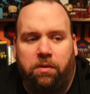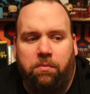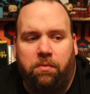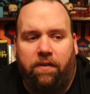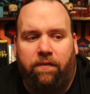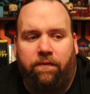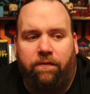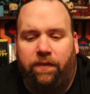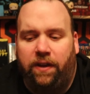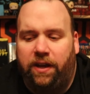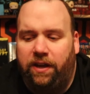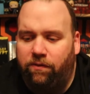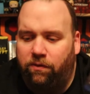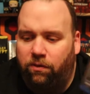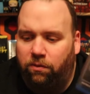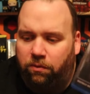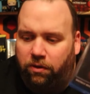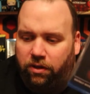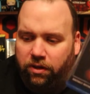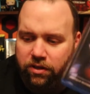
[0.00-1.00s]
my
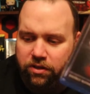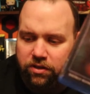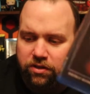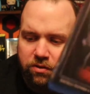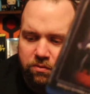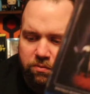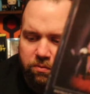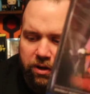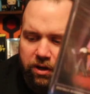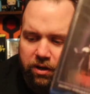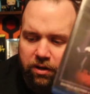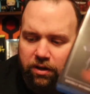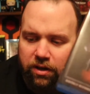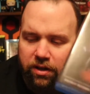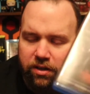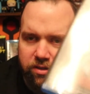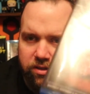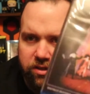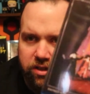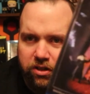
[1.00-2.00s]
favorite one. This is where
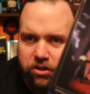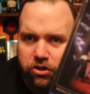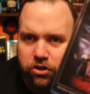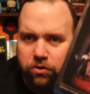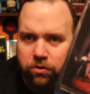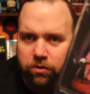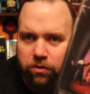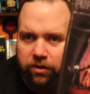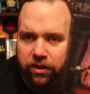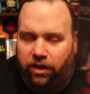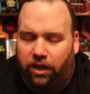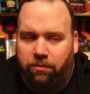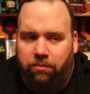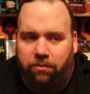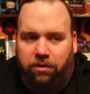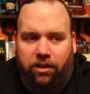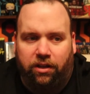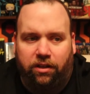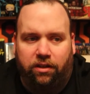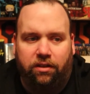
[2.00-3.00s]
a 6-shooter came
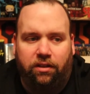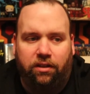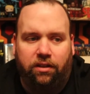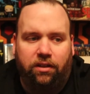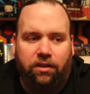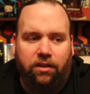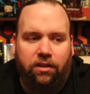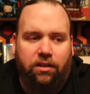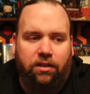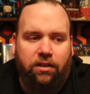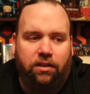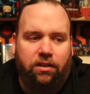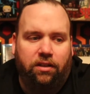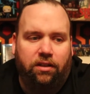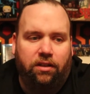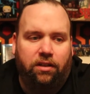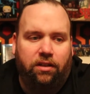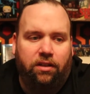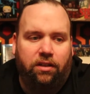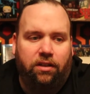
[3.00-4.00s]
in
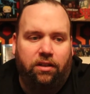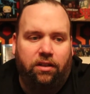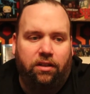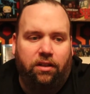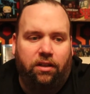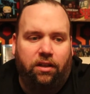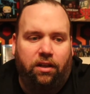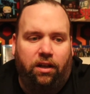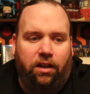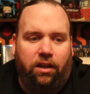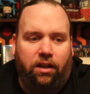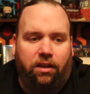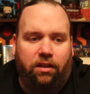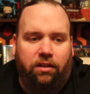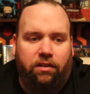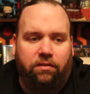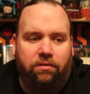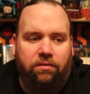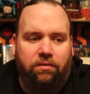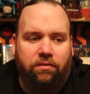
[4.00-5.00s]

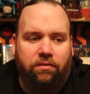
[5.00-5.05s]
to